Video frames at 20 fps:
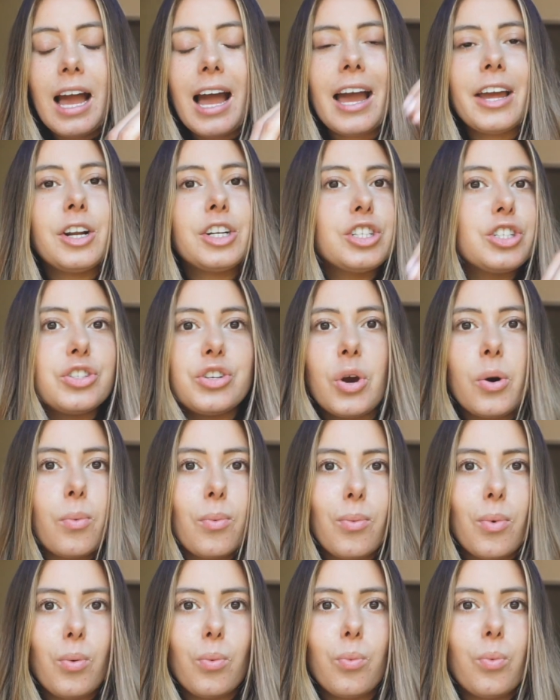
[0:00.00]
I just
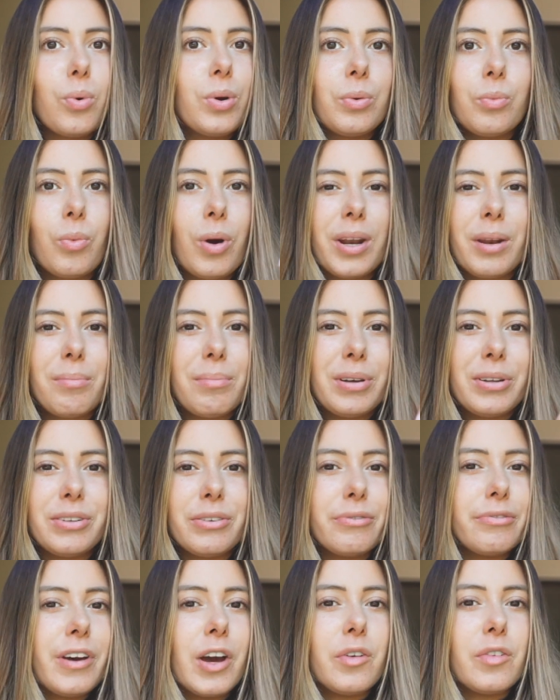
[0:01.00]
wouldn't want to build
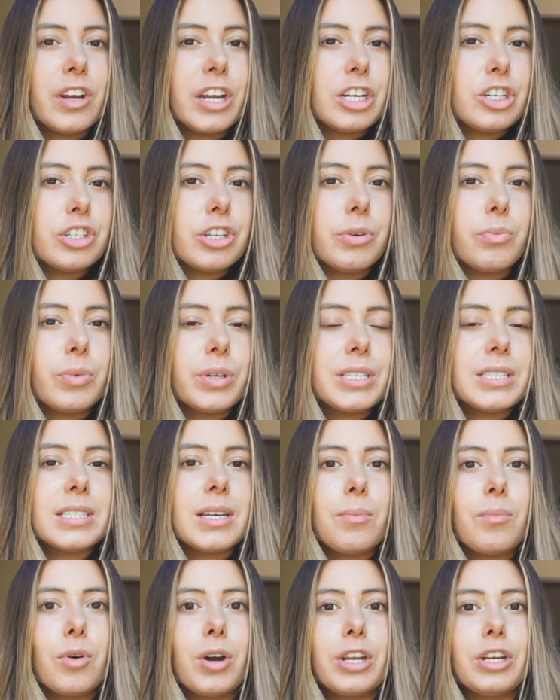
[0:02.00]
a foundation with
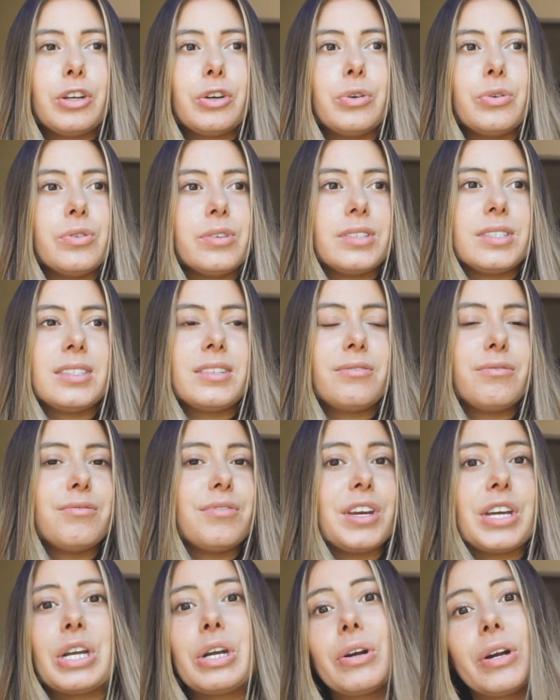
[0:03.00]
someone who's
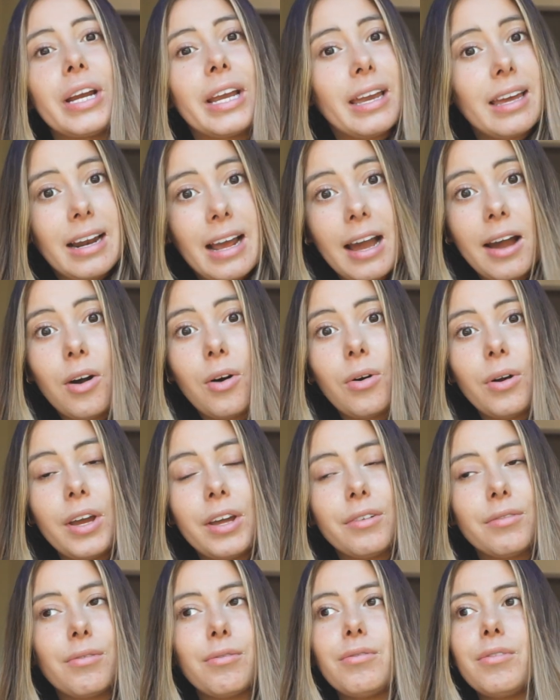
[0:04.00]
figuring it out
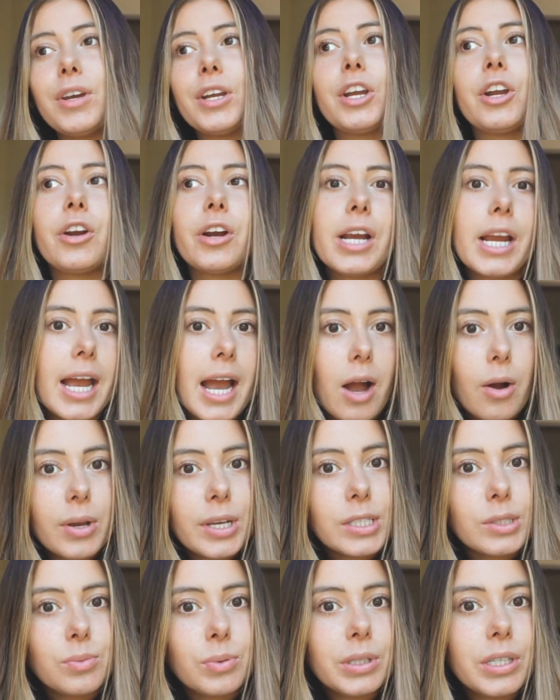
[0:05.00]
and figuring out
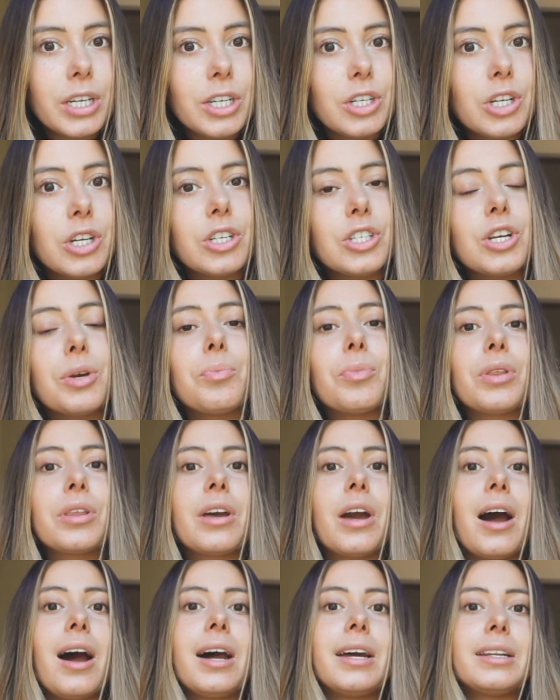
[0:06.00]
his relationship with
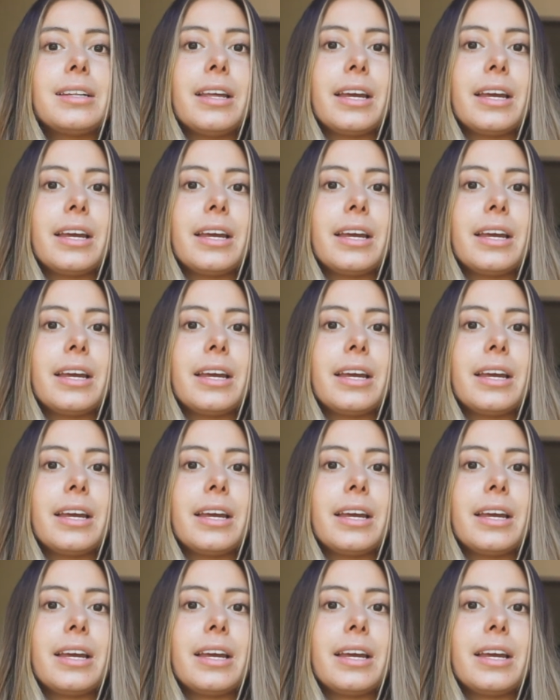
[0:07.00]
God.